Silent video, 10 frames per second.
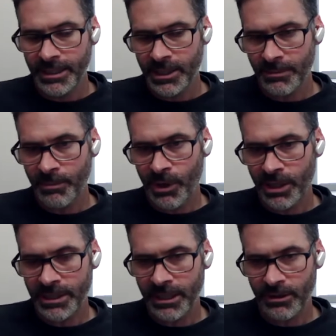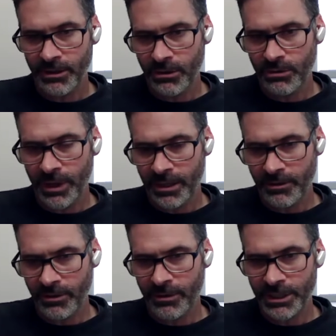So let me pause there. You had
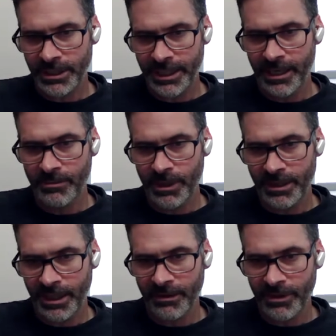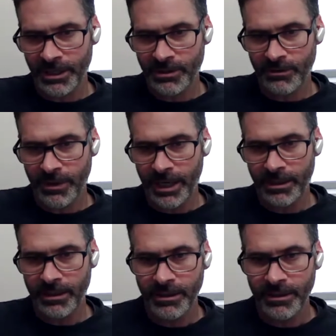another question at the end, but I think I've lost the
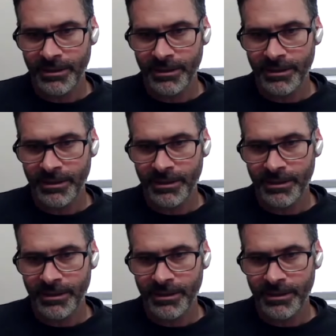thread.